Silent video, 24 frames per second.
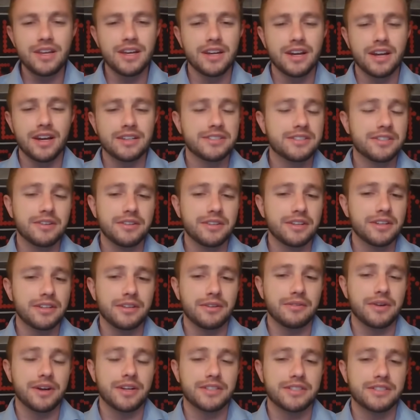and I still think
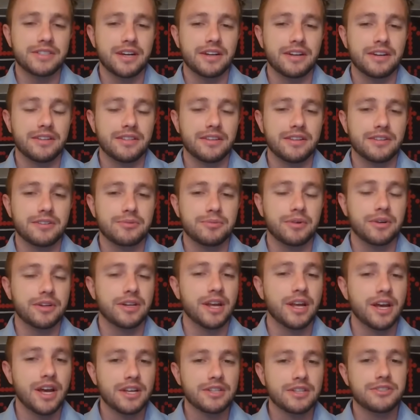the right side on this one,
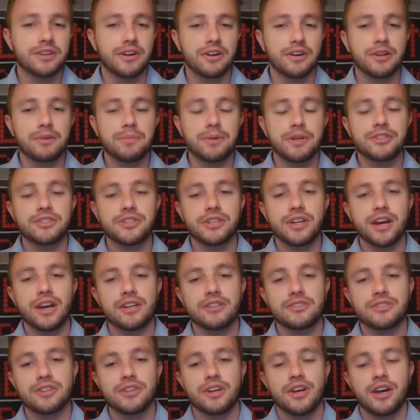starting pitching
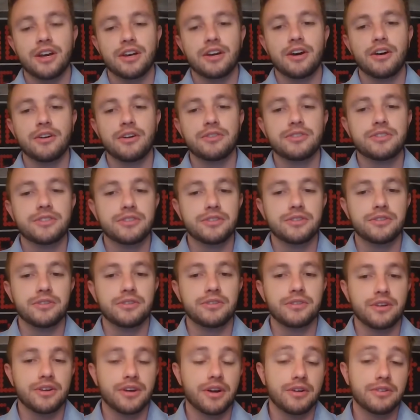edge goes
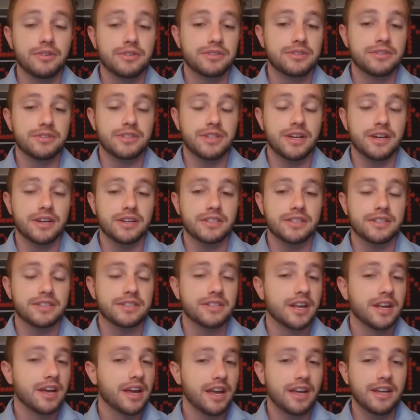to goes to
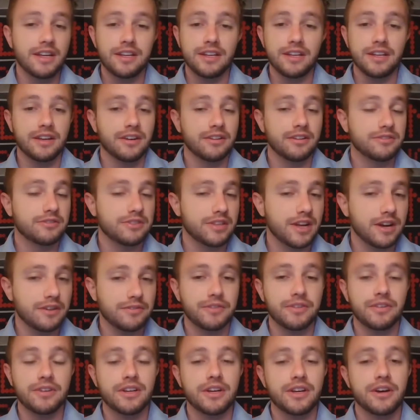Texas. Hitting
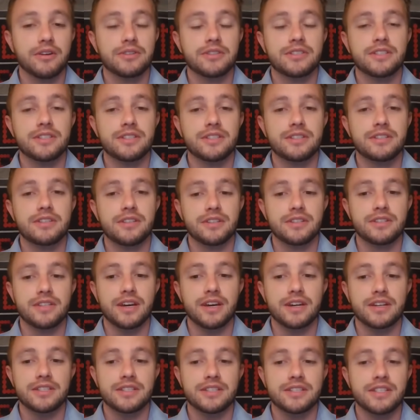definitely goes to, to
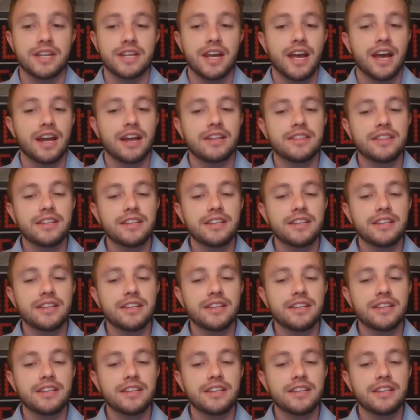Texas. And I